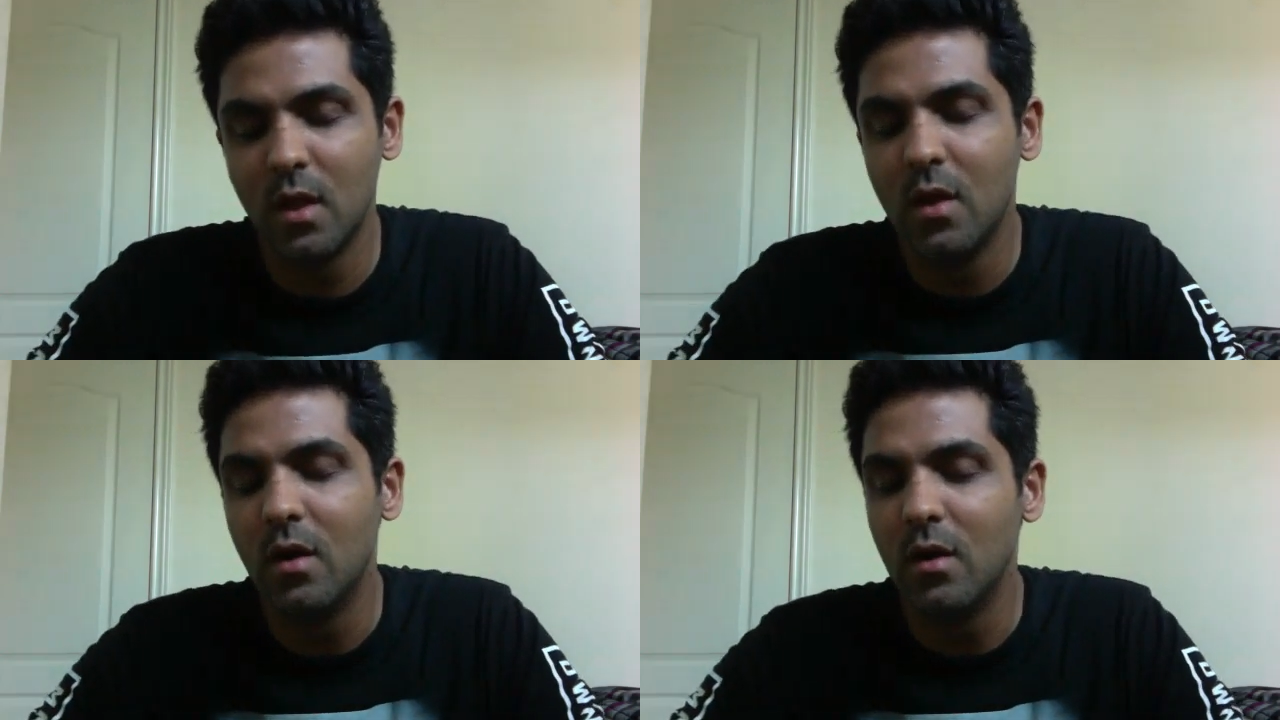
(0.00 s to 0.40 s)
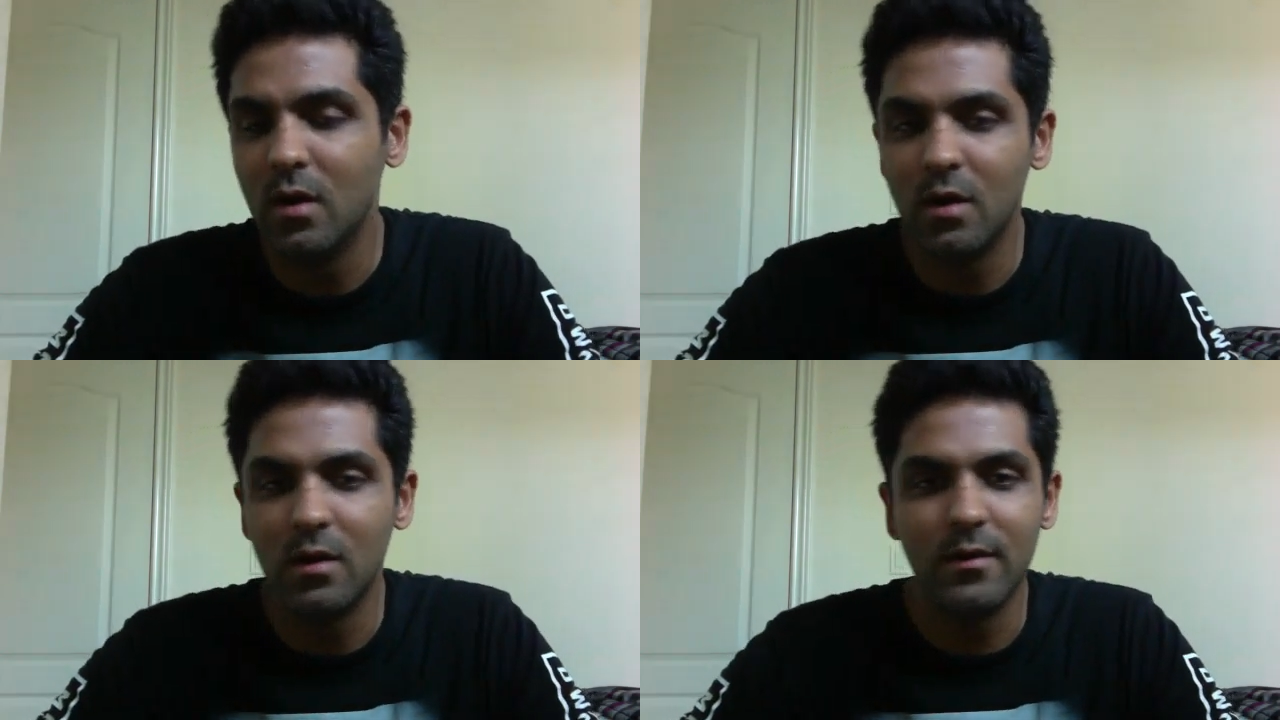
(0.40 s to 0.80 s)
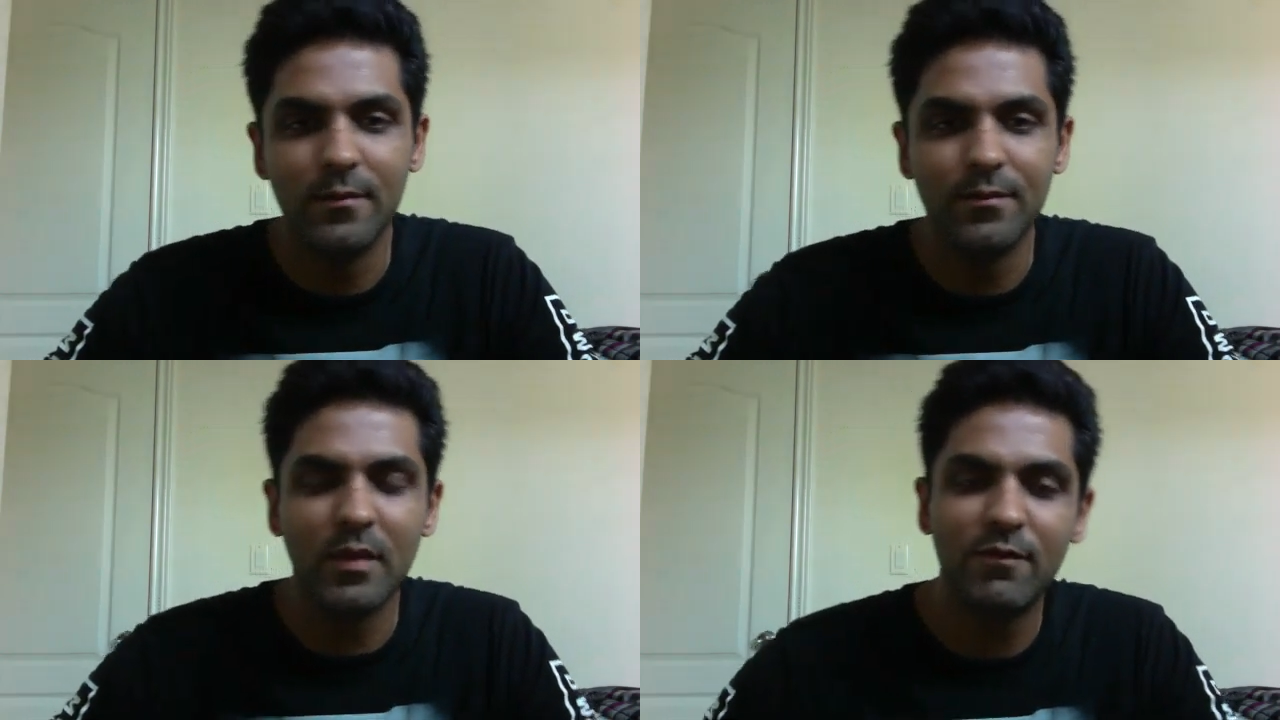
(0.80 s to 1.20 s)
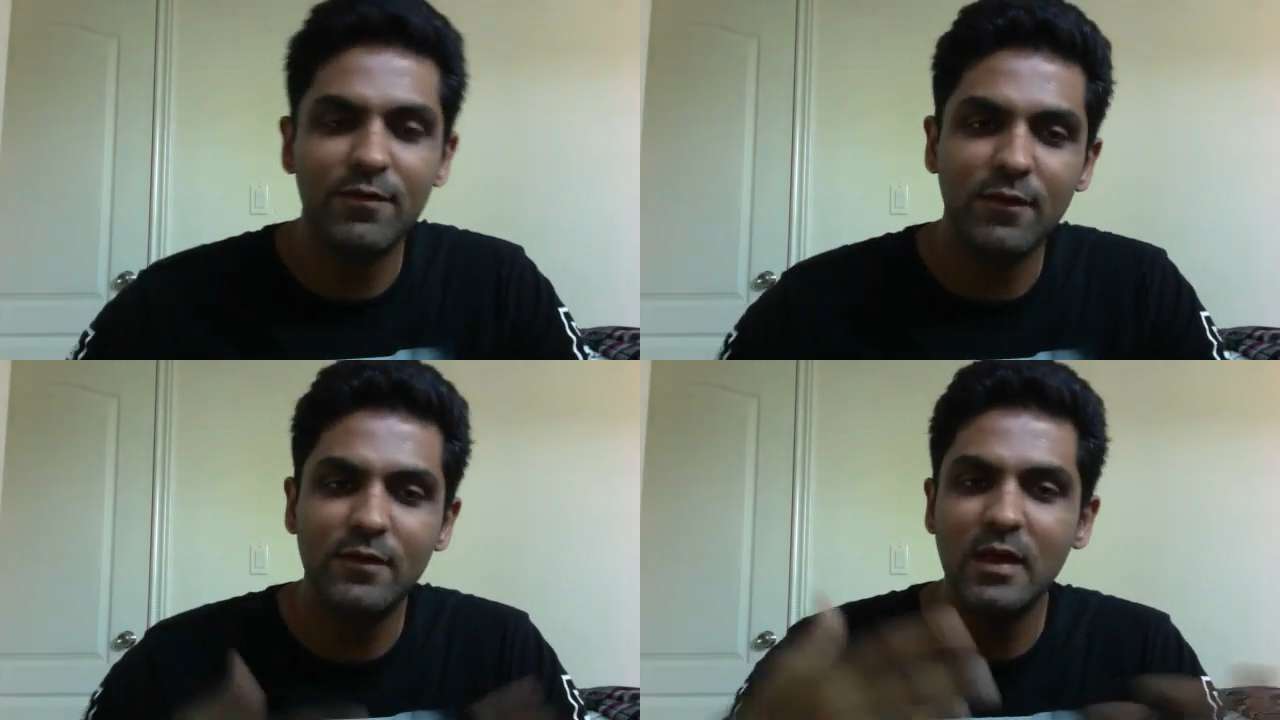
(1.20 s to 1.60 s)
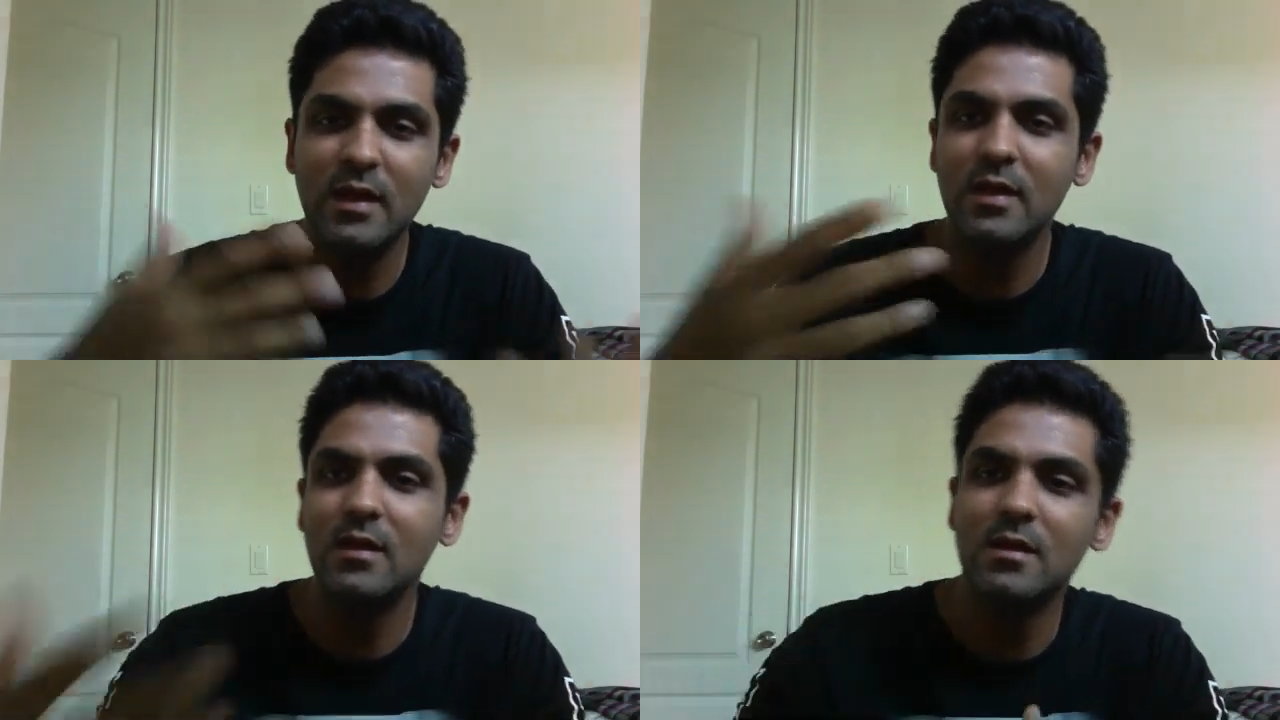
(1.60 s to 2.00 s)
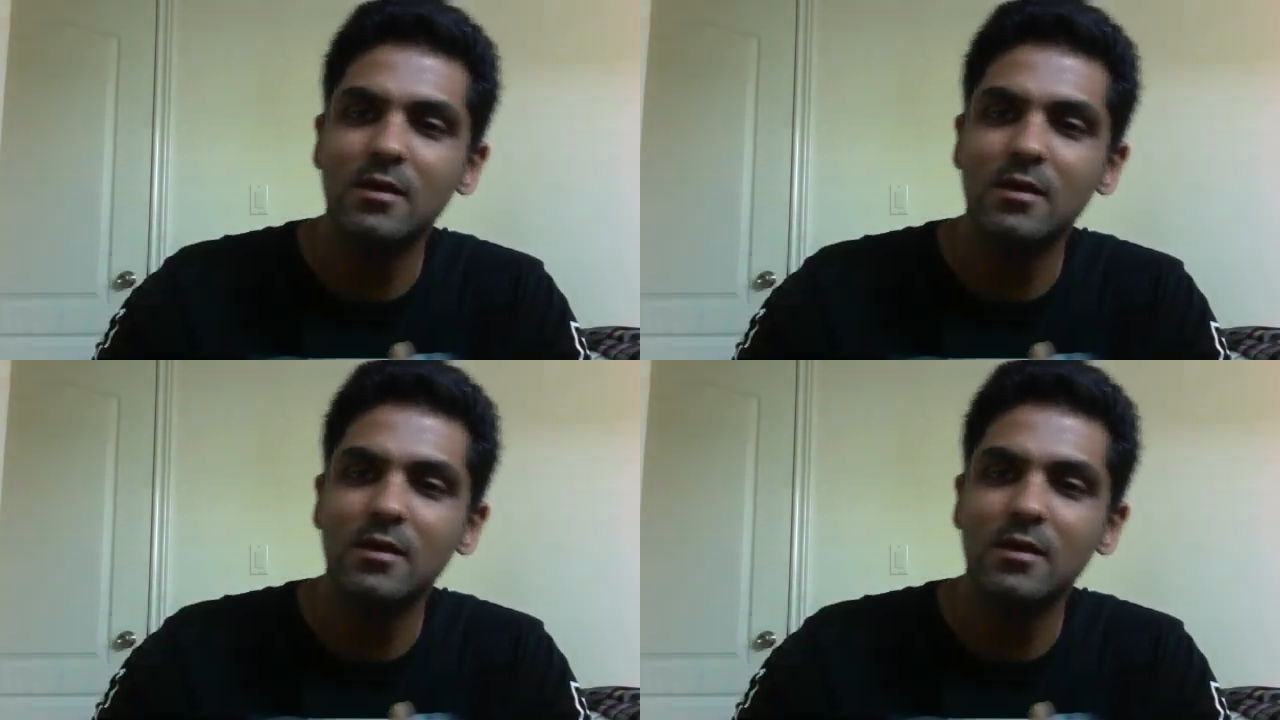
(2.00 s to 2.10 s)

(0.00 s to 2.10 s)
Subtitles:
or 50